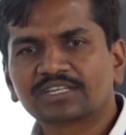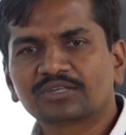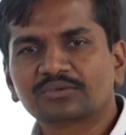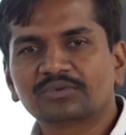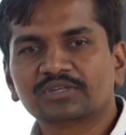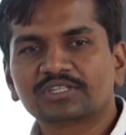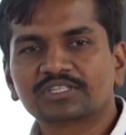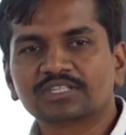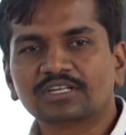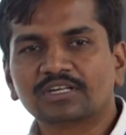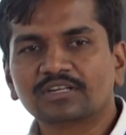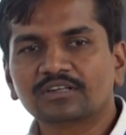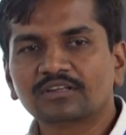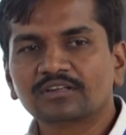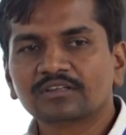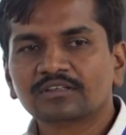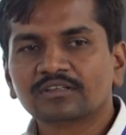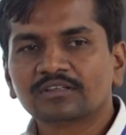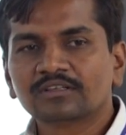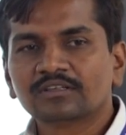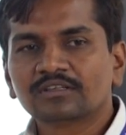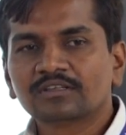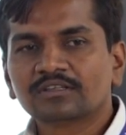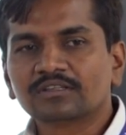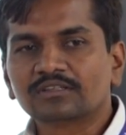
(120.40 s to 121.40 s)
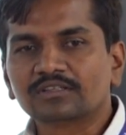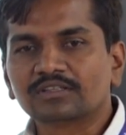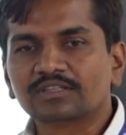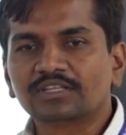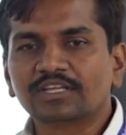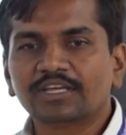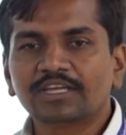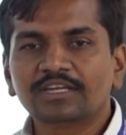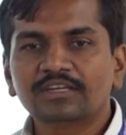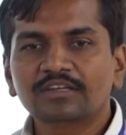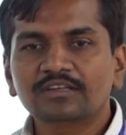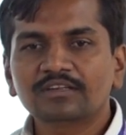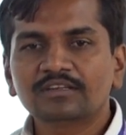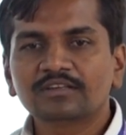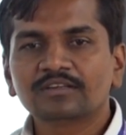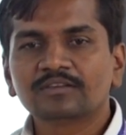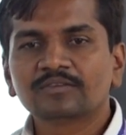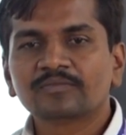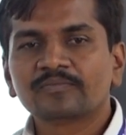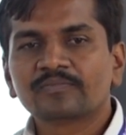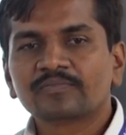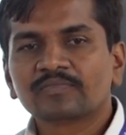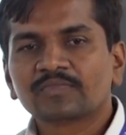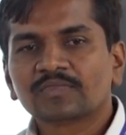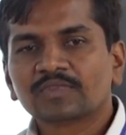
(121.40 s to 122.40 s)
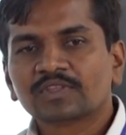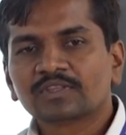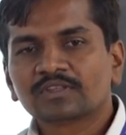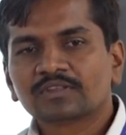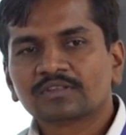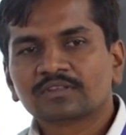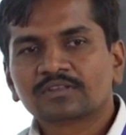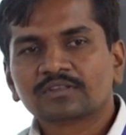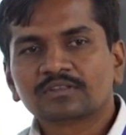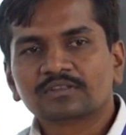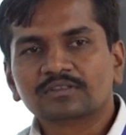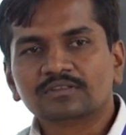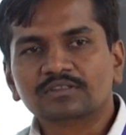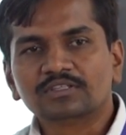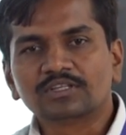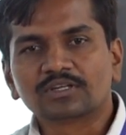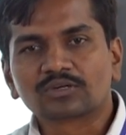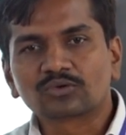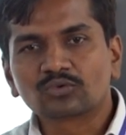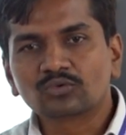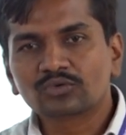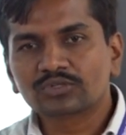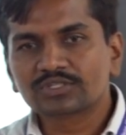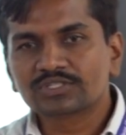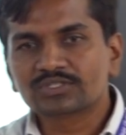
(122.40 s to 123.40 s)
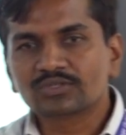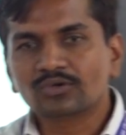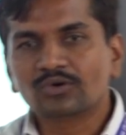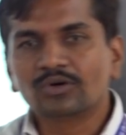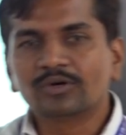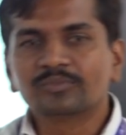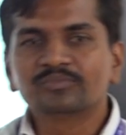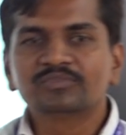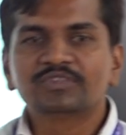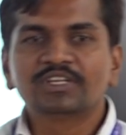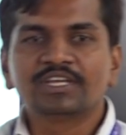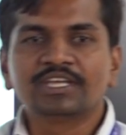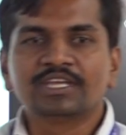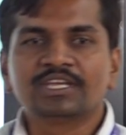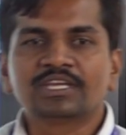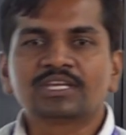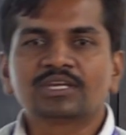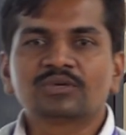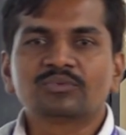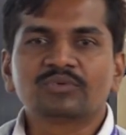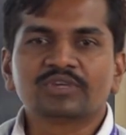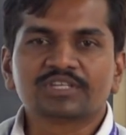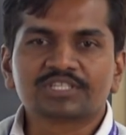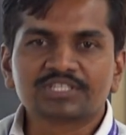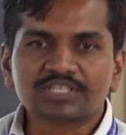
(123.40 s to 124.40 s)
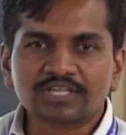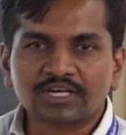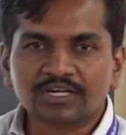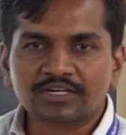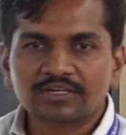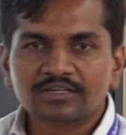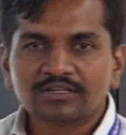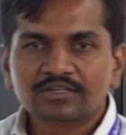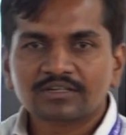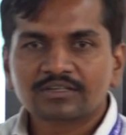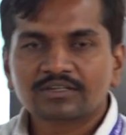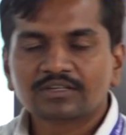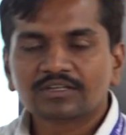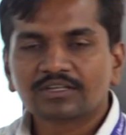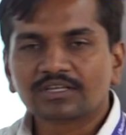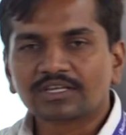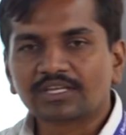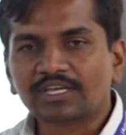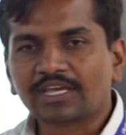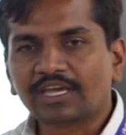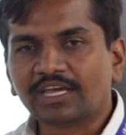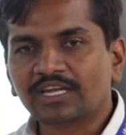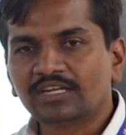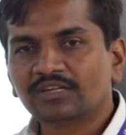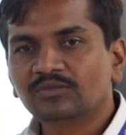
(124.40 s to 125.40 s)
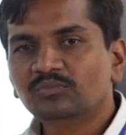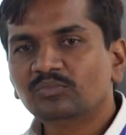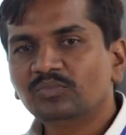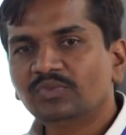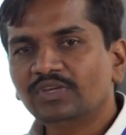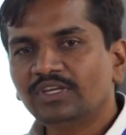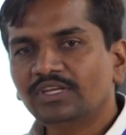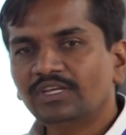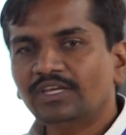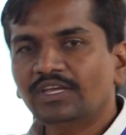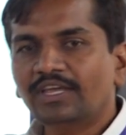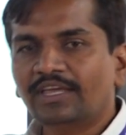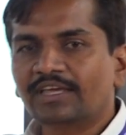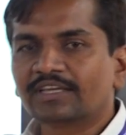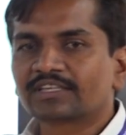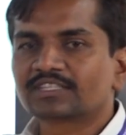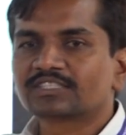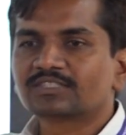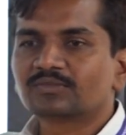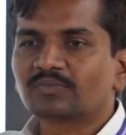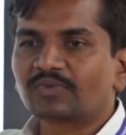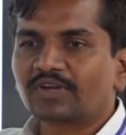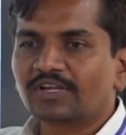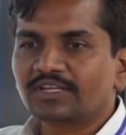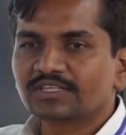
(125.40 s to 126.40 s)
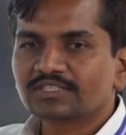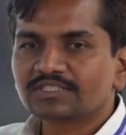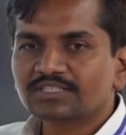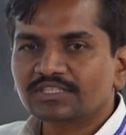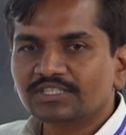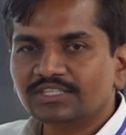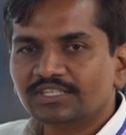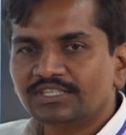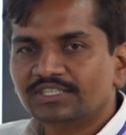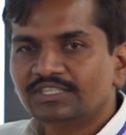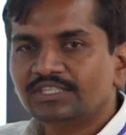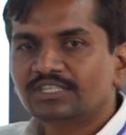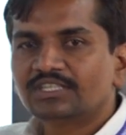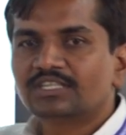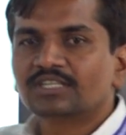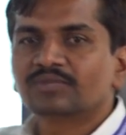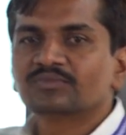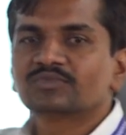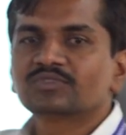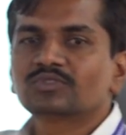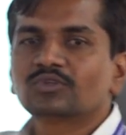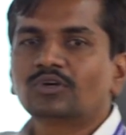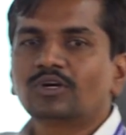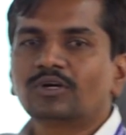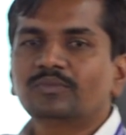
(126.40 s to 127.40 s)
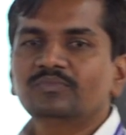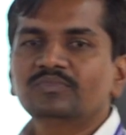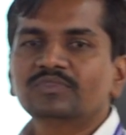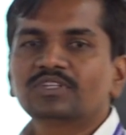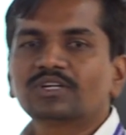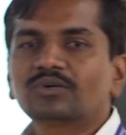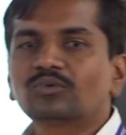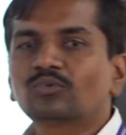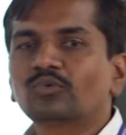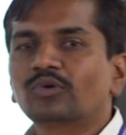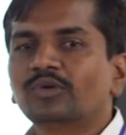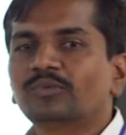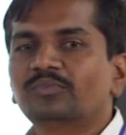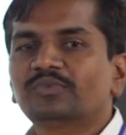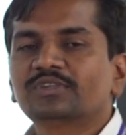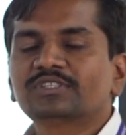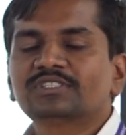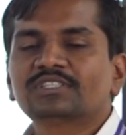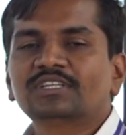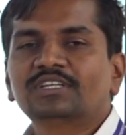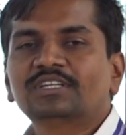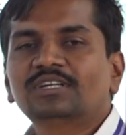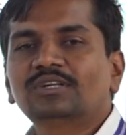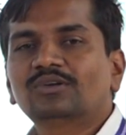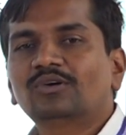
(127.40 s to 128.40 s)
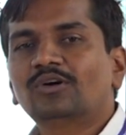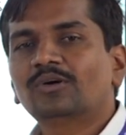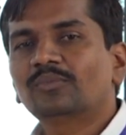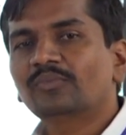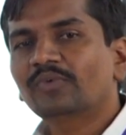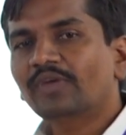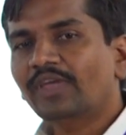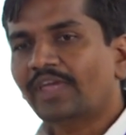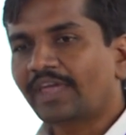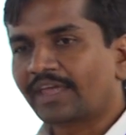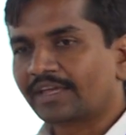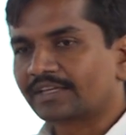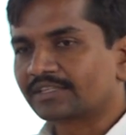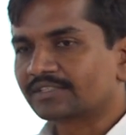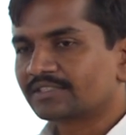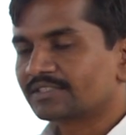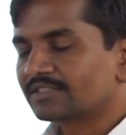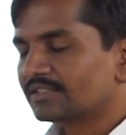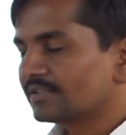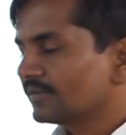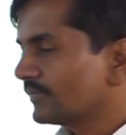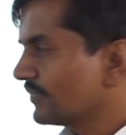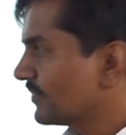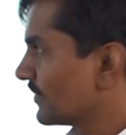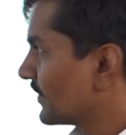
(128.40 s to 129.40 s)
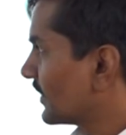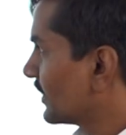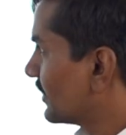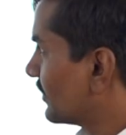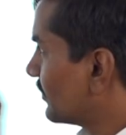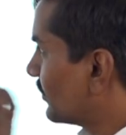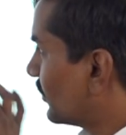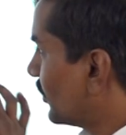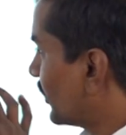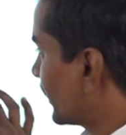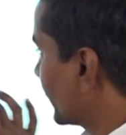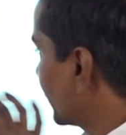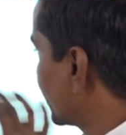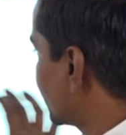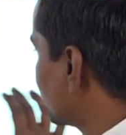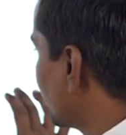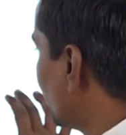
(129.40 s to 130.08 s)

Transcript: equation, then the roots of the equation can be expressed in terms of the coefficient of x. For